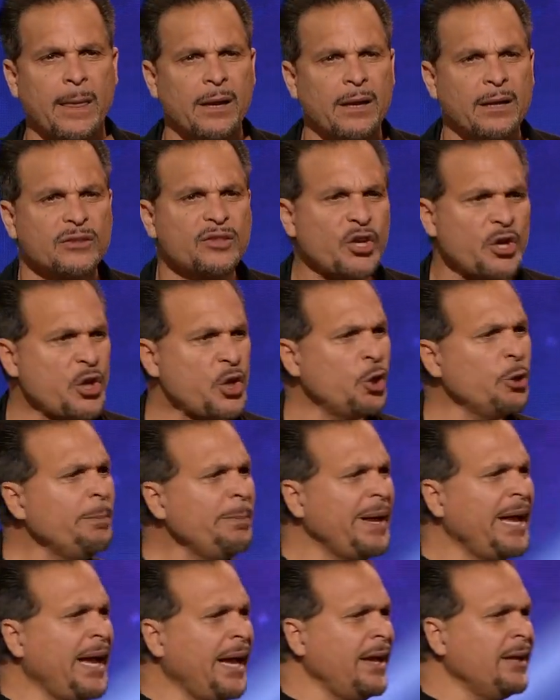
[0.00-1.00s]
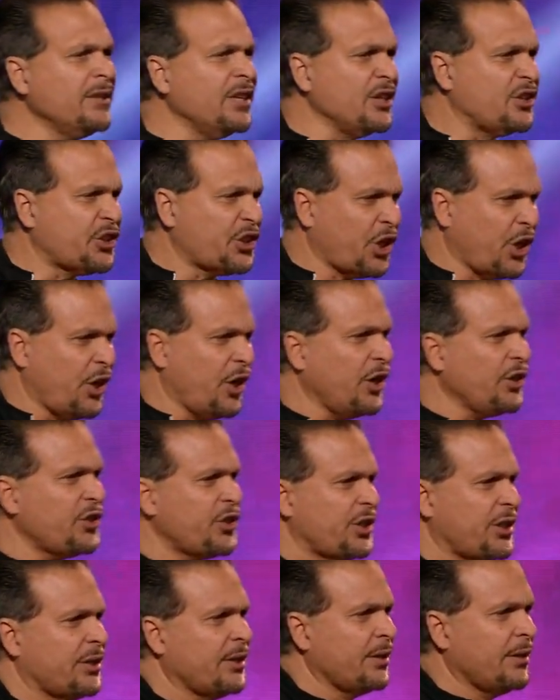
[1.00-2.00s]
So you mean the
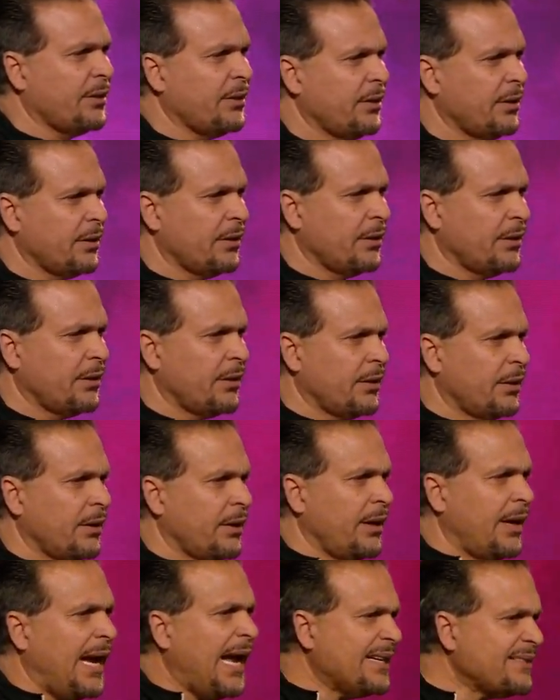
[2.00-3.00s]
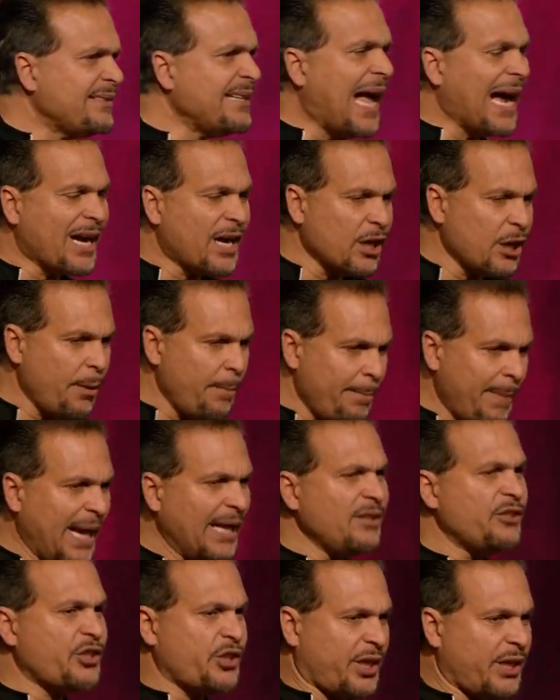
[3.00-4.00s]
church is not going to
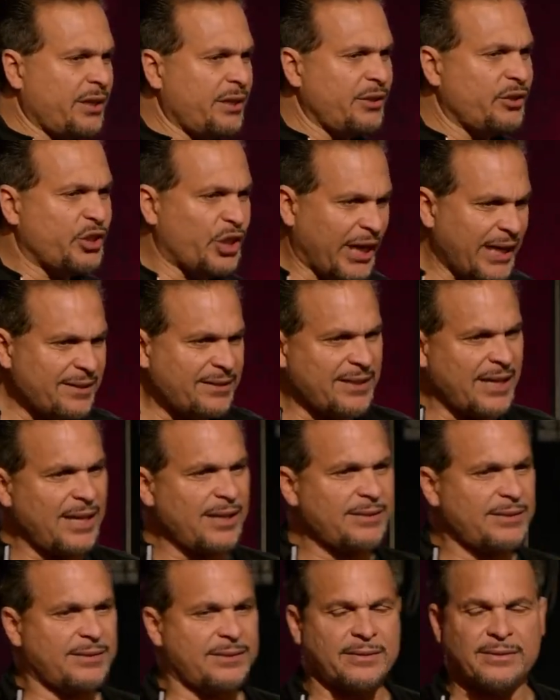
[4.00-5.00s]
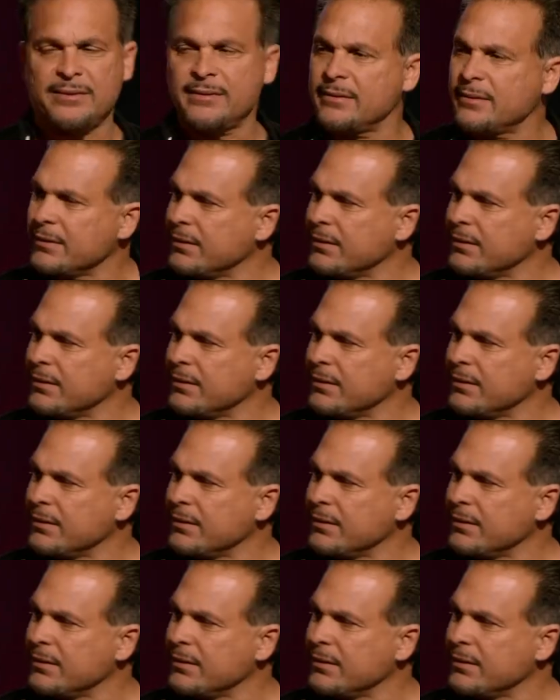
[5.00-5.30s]
mention Jesus